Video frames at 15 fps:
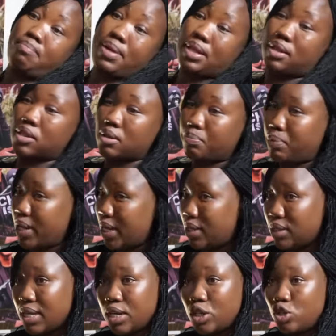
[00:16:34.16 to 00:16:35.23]
but there's a place
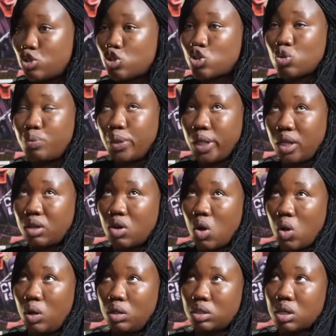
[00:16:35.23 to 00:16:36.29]
that used to be
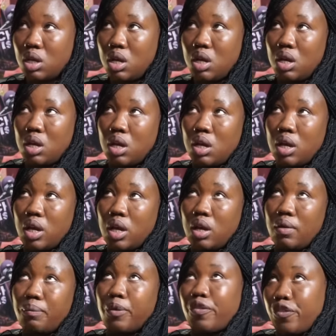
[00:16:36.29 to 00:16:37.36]
called,
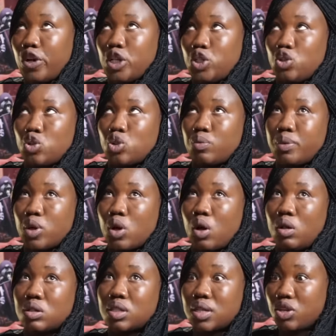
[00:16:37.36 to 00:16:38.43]
before it used to be
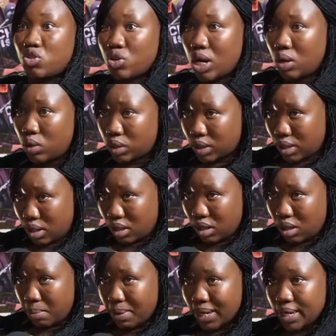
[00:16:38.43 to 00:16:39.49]
called Central
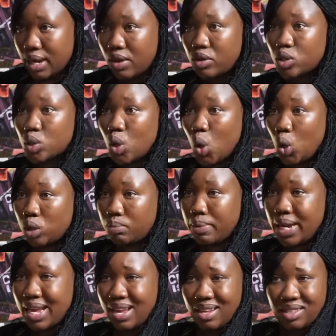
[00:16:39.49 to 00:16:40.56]
Hotel, but now it's called
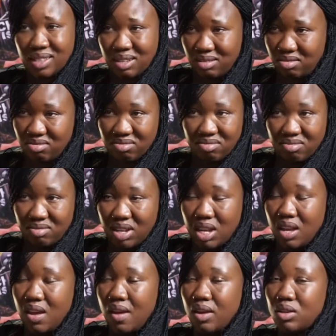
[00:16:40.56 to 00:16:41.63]
Manhattan.
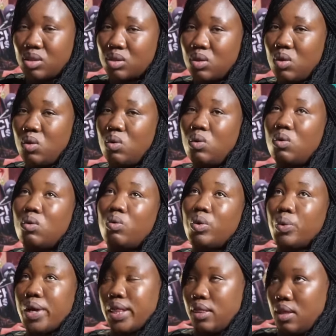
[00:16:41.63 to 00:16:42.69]
So we
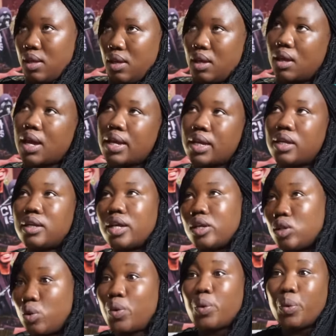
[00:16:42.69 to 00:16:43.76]
went there and then they
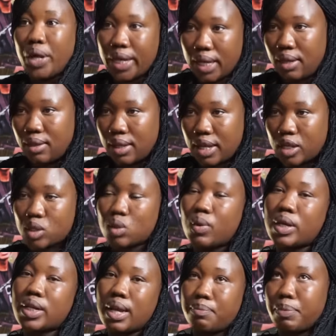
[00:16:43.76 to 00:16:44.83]
were working there. So
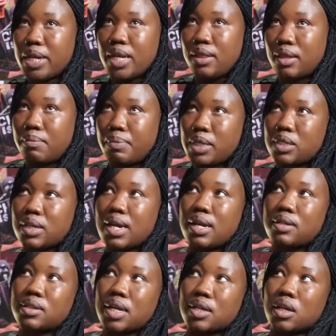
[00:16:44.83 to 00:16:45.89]
what happened in there basically
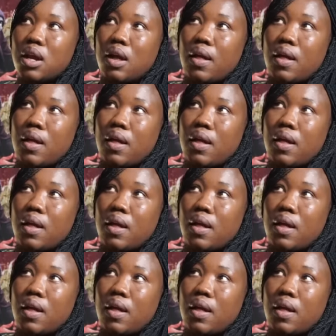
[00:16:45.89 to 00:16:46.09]
is that